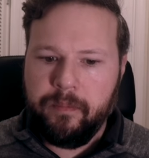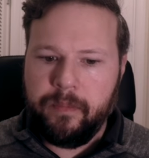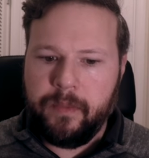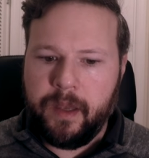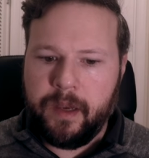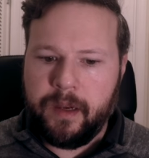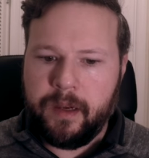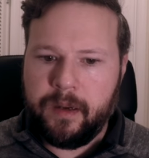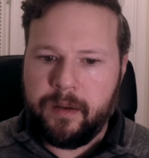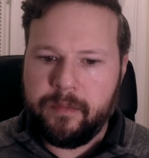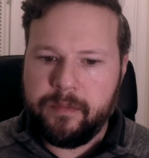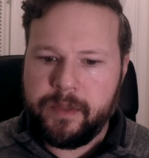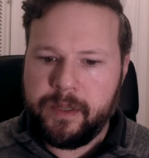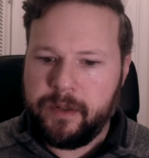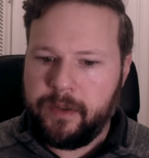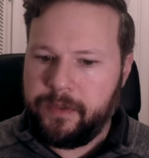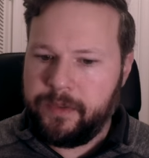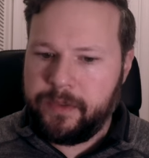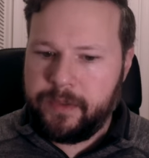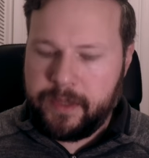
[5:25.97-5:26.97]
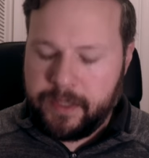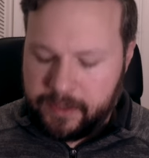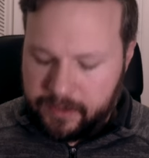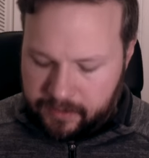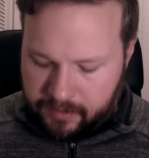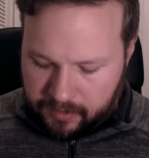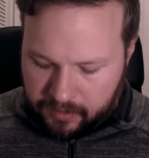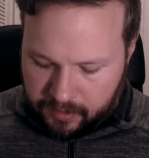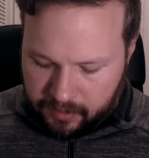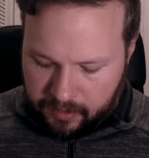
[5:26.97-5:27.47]
Um, you know, this,
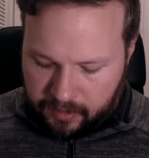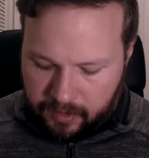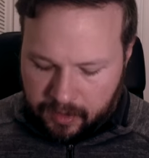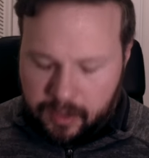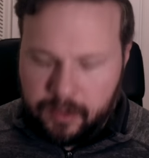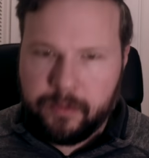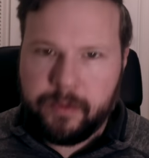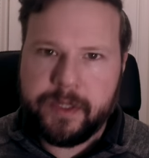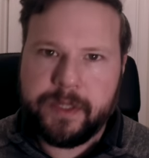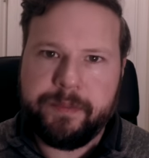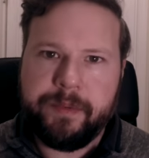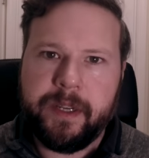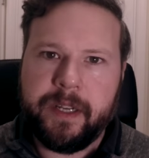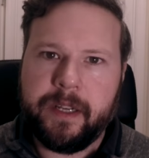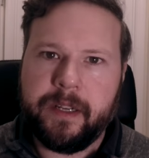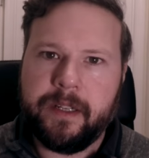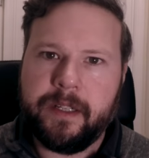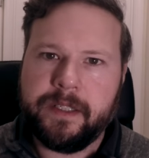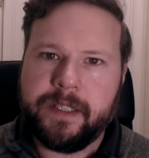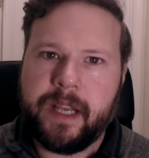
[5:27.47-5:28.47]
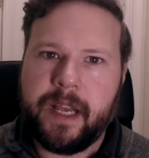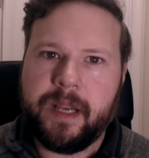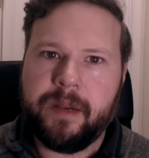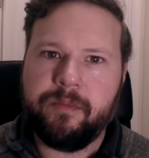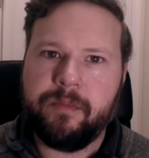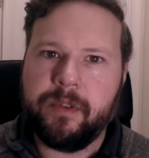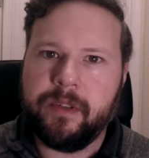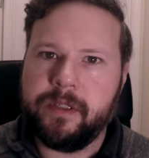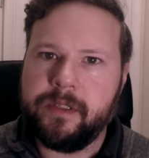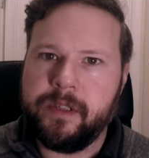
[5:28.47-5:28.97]
Kierkegaard was speaking at a
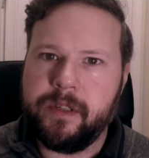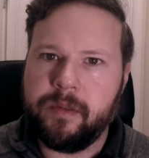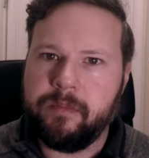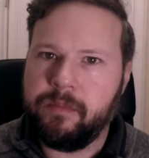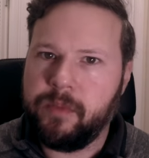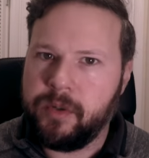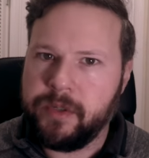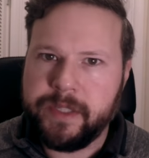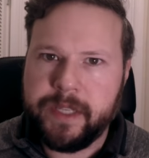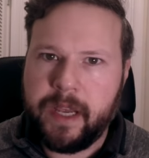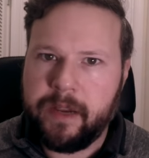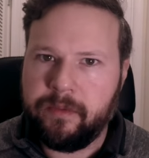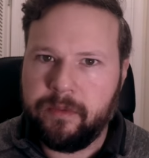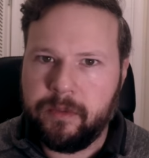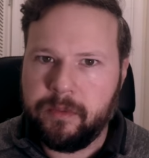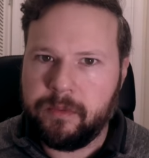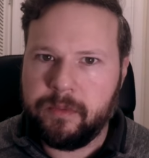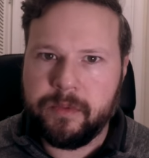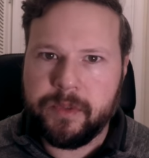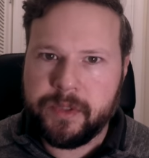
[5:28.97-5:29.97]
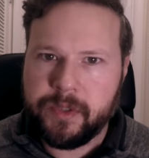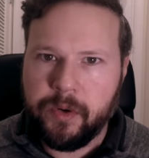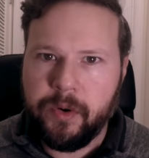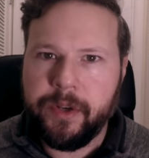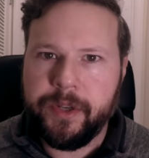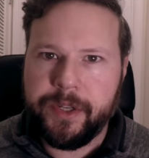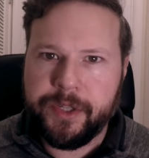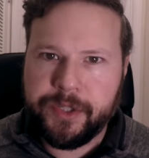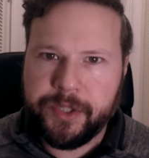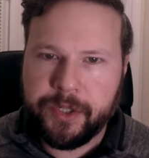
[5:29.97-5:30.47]
time when you know most everyone was
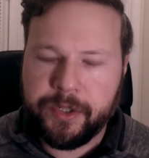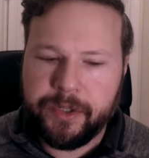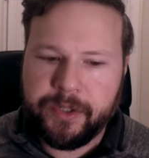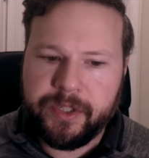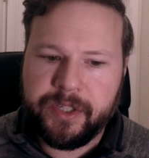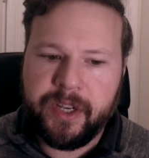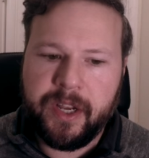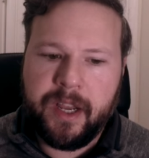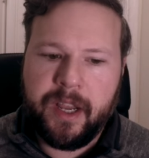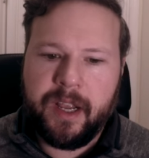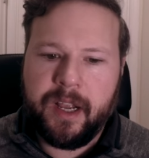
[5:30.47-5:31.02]
going to church,